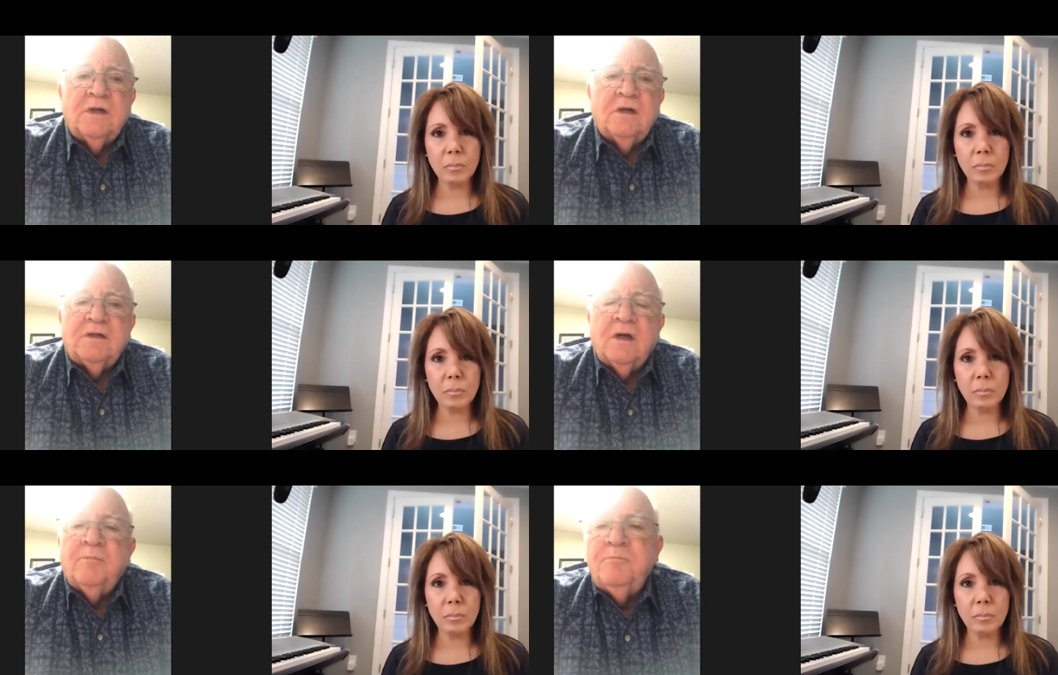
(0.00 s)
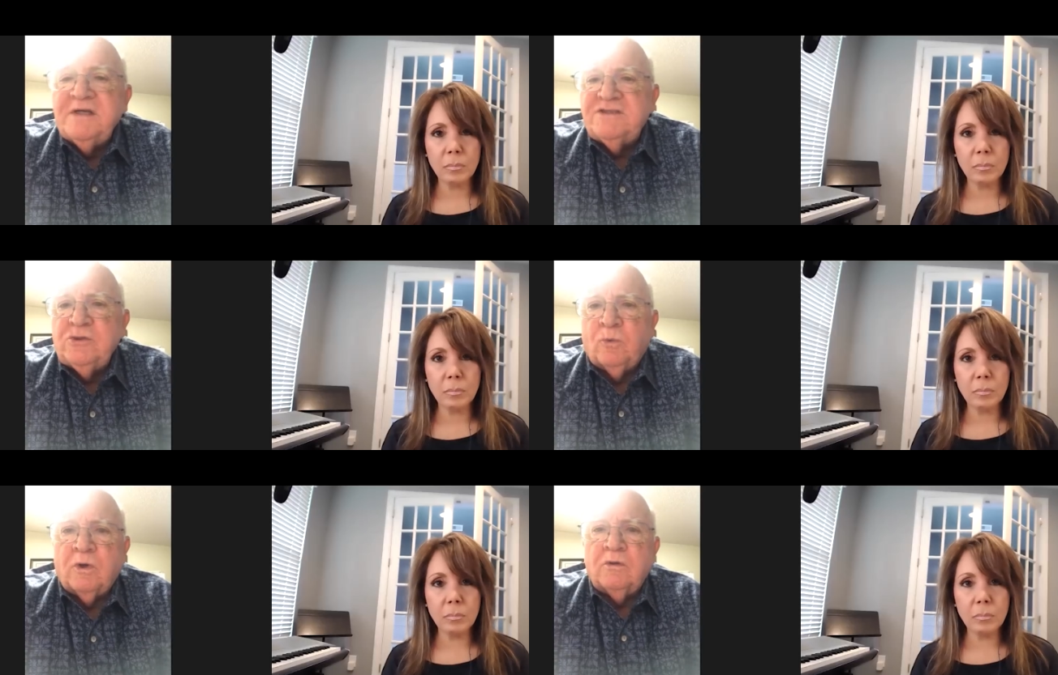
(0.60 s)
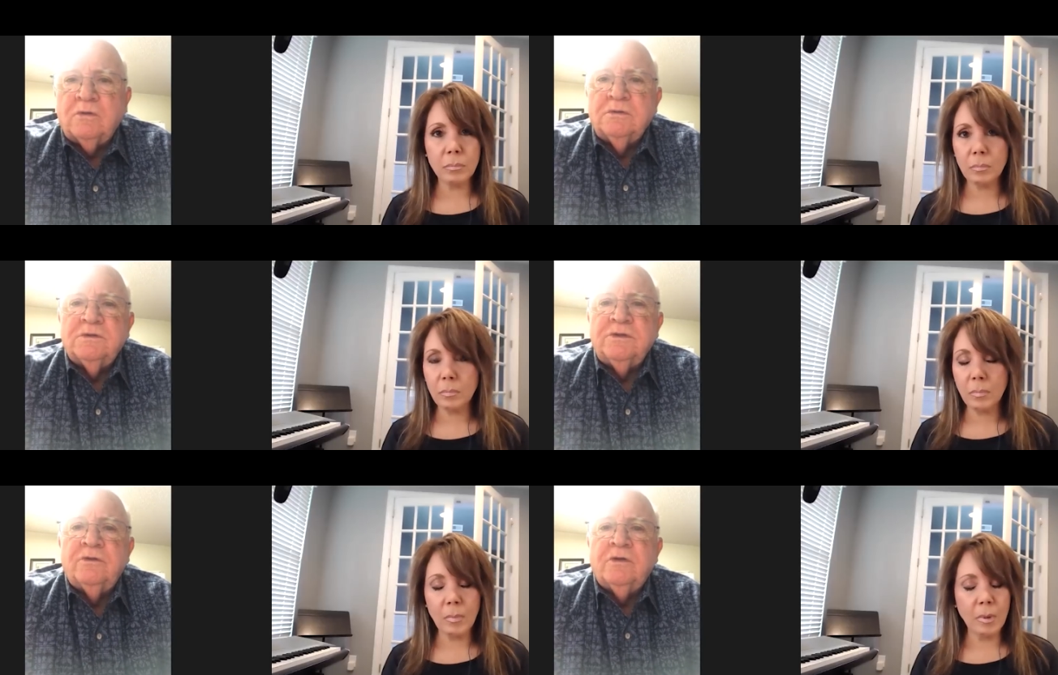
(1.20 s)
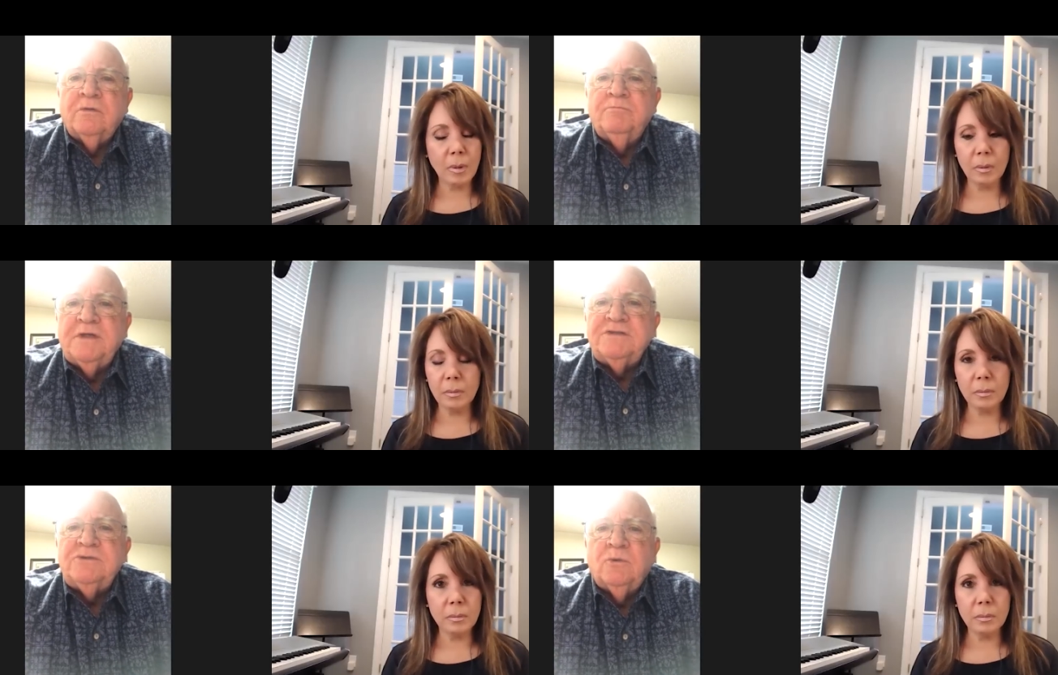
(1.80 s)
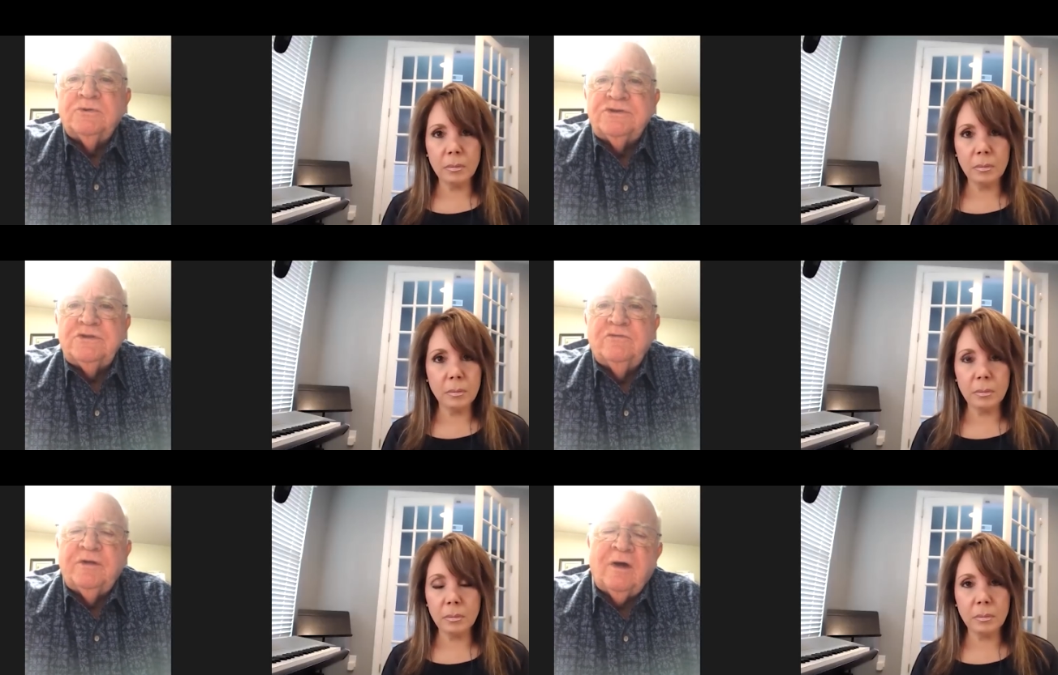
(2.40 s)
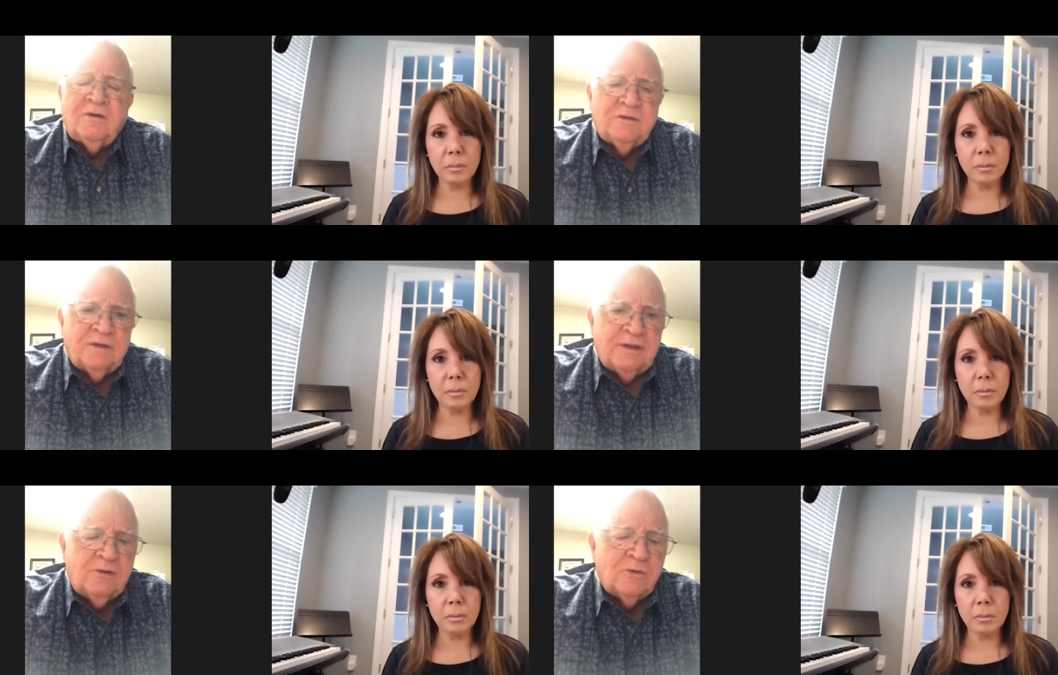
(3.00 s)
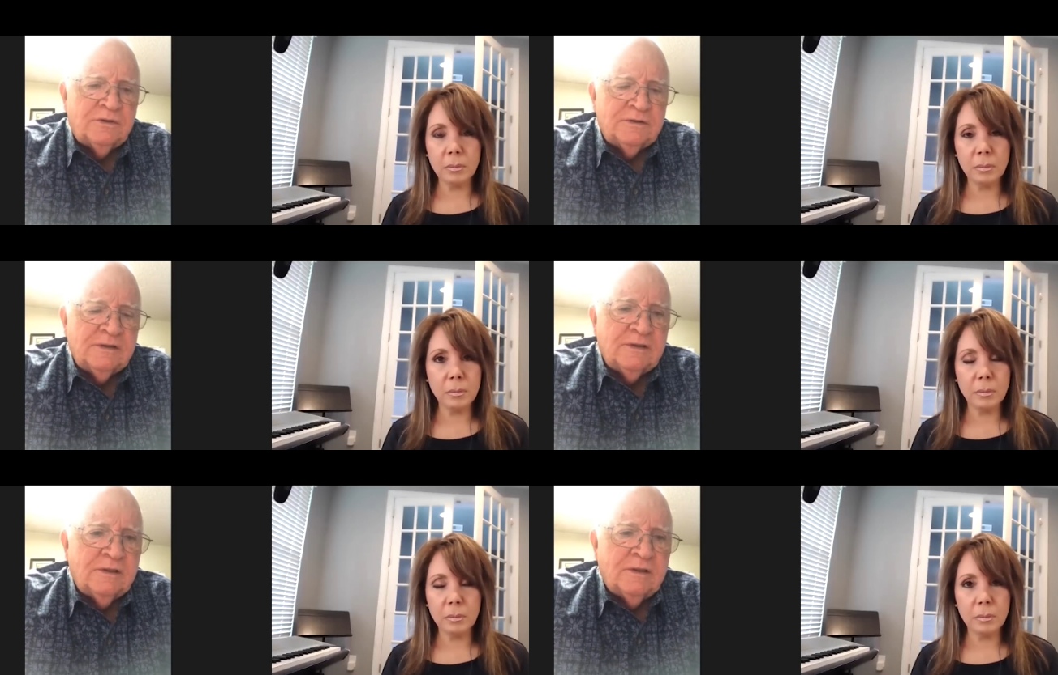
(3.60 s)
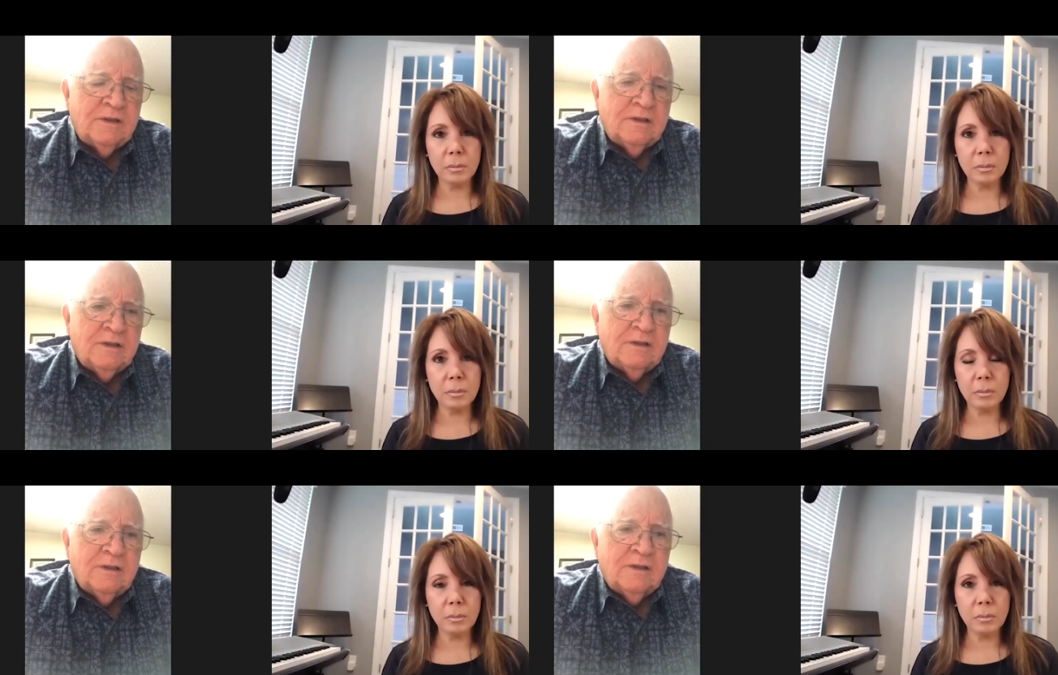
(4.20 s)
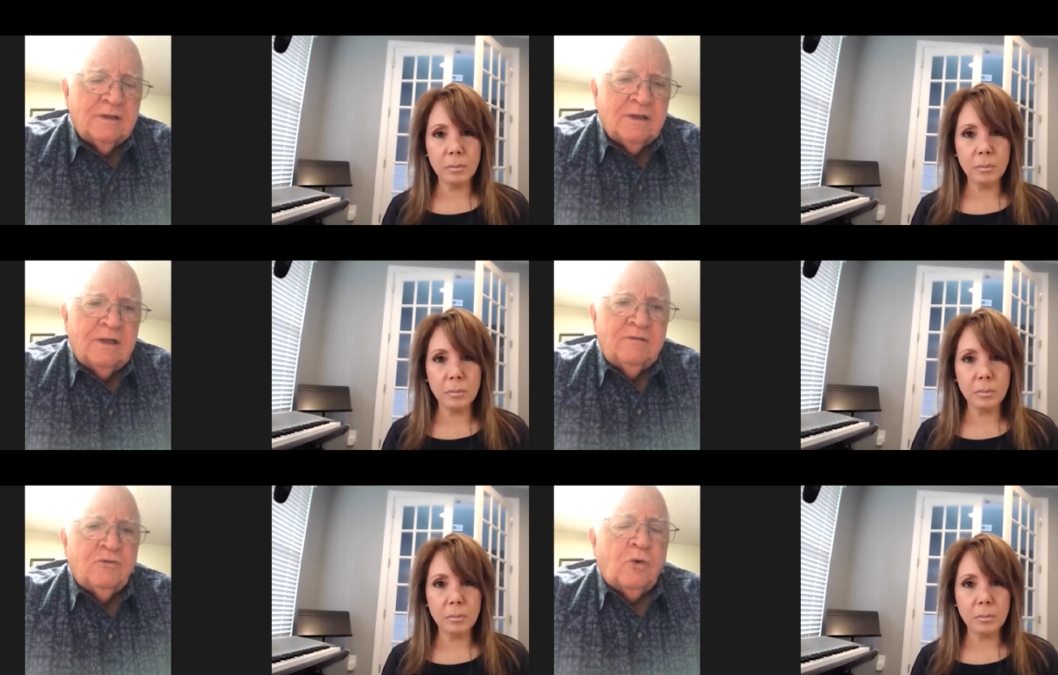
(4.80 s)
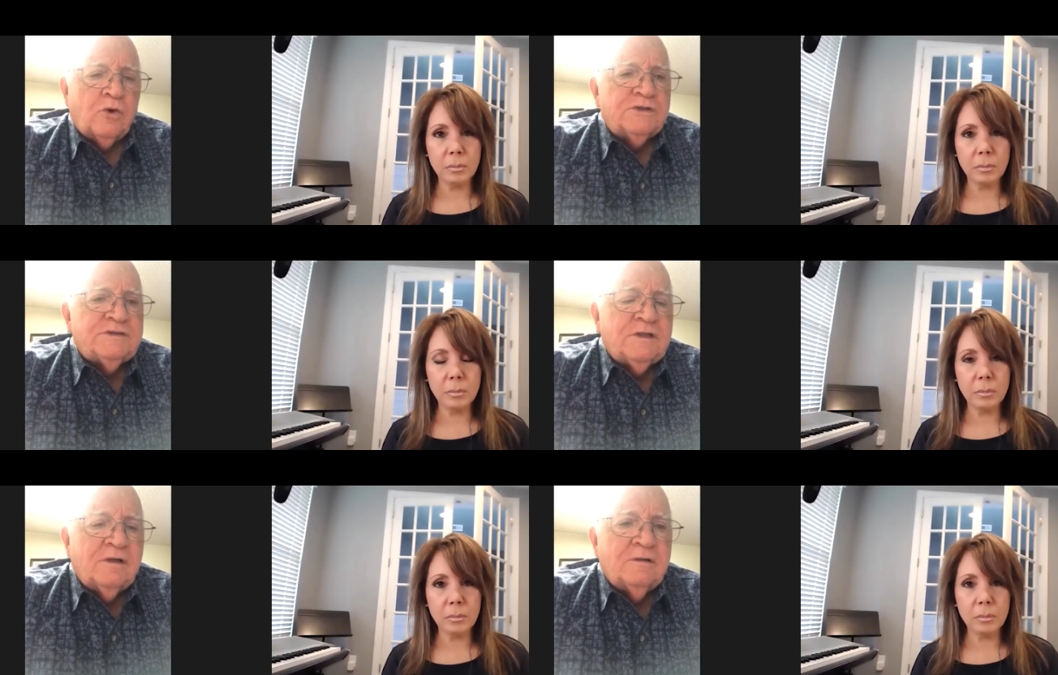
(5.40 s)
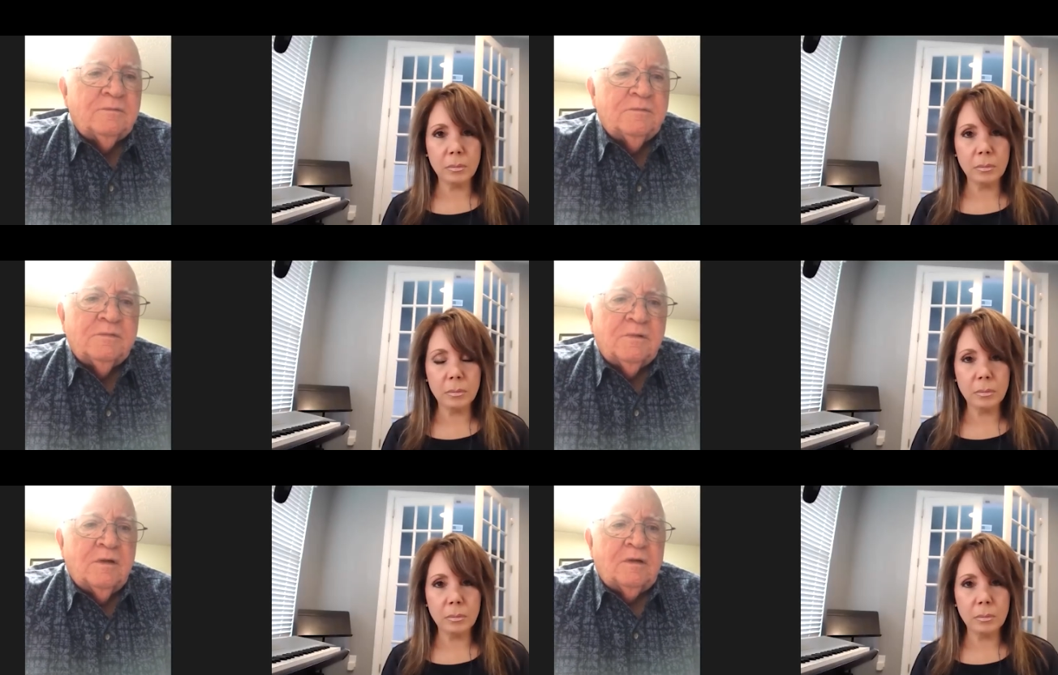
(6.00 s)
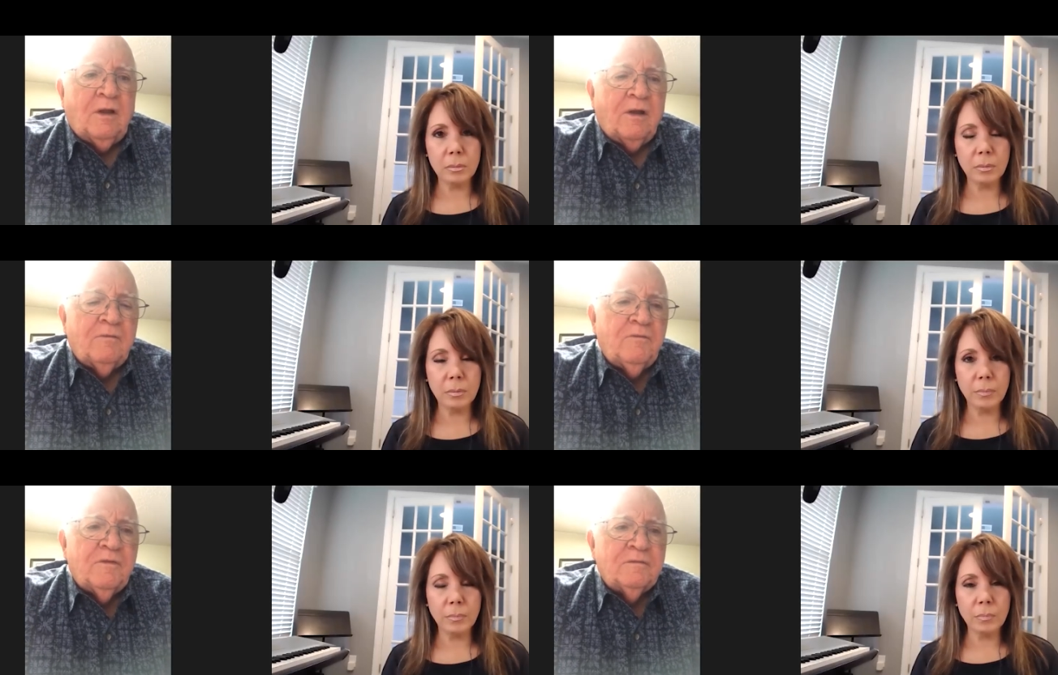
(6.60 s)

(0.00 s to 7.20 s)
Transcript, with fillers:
Speaker 1: a habitual, you're a habitual juvenile delinquent. And of course, uh, a lot of